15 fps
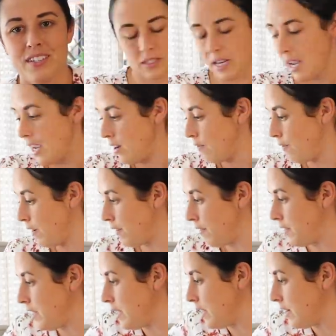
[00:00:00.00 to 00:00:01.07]

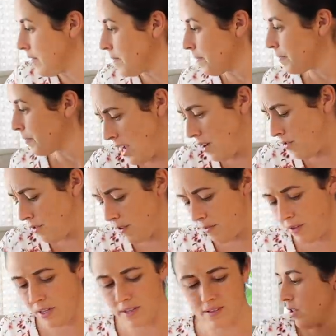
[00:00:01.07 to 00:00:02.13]
$8.50,
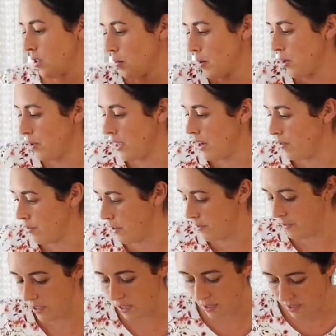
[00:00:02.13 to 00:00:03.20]
$8.50. So they're both
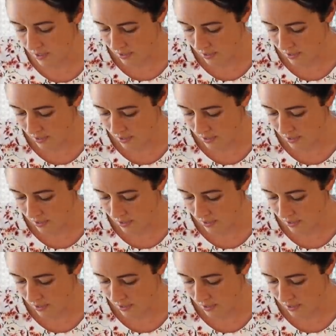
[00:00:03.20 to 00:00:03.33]
$8.50.